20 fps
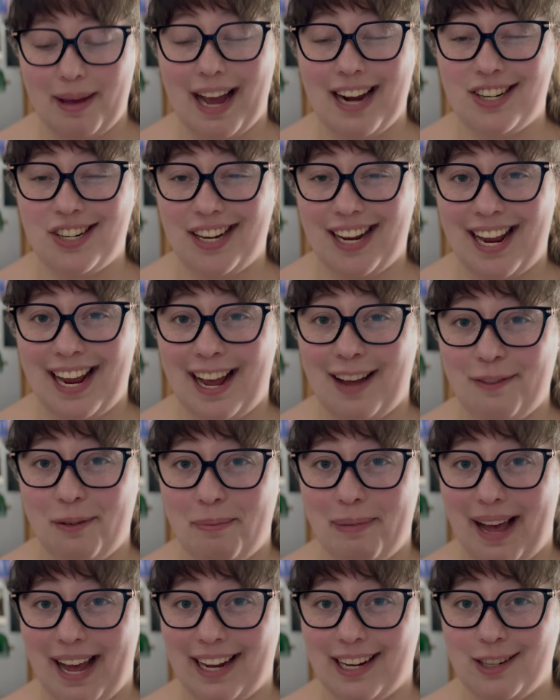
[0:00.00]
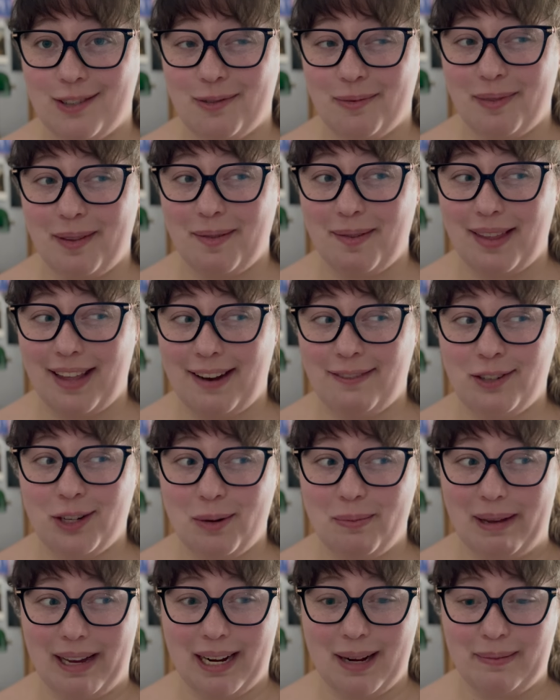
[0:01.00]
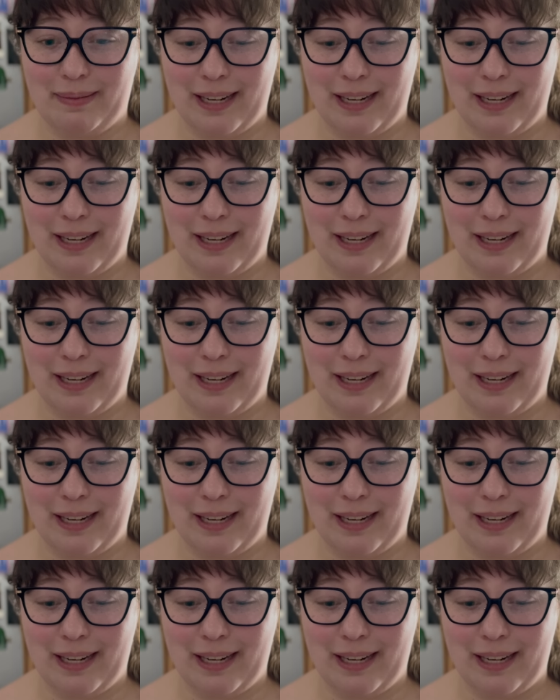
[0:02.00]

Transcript: Actually, I have a package from them that I have to go pick up